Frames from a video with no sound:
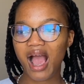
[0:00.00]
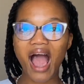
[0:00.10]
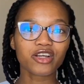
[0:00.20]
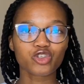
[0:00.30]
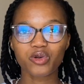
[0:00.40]

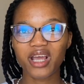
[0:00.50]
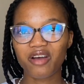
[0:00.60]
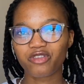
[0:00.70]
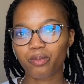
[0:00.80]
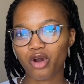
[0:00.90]
I don't
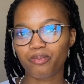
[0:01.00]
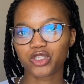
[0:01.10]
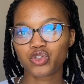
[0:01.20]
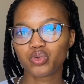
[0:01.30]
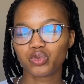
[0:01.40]
have the
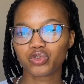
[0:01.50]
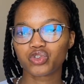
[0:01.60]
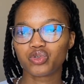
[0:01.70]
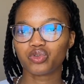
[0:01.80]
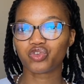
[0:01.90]
proper tools
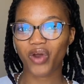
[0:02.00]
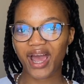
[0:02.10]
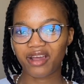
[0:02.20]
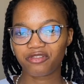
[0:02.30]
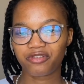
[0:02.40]
to
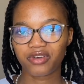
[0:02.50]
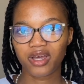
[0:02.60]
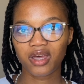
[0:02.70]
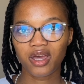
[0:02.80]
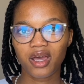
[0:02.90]
thrive.
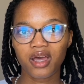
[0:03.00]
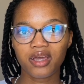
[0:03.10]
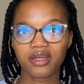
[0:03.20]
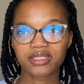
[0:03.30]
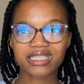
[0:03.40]

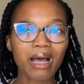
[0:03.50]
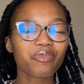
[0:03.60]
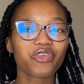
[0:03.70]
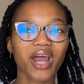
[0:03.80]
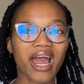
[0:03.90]

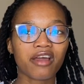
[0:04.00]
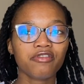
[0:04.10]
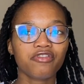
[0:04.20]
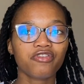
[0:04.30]
Some thrive,